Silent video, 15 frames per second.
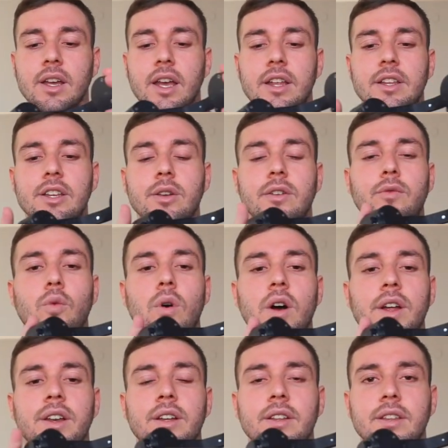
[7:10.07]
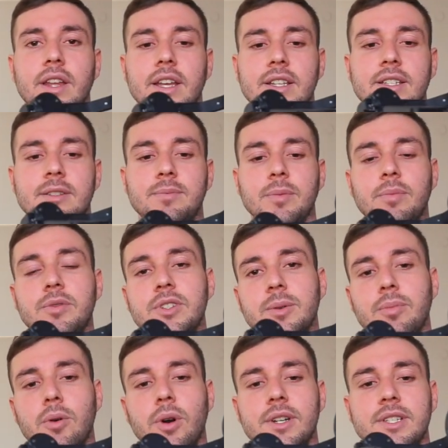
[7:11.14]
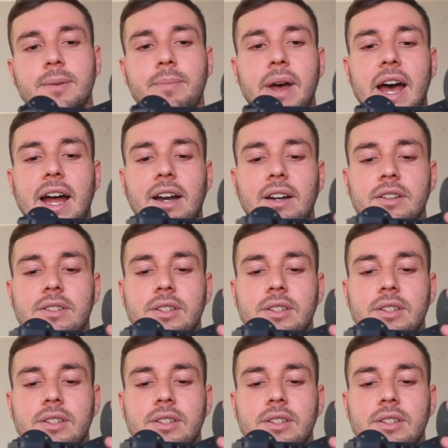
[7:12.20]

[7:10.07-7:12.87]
and then you have one that supports the back.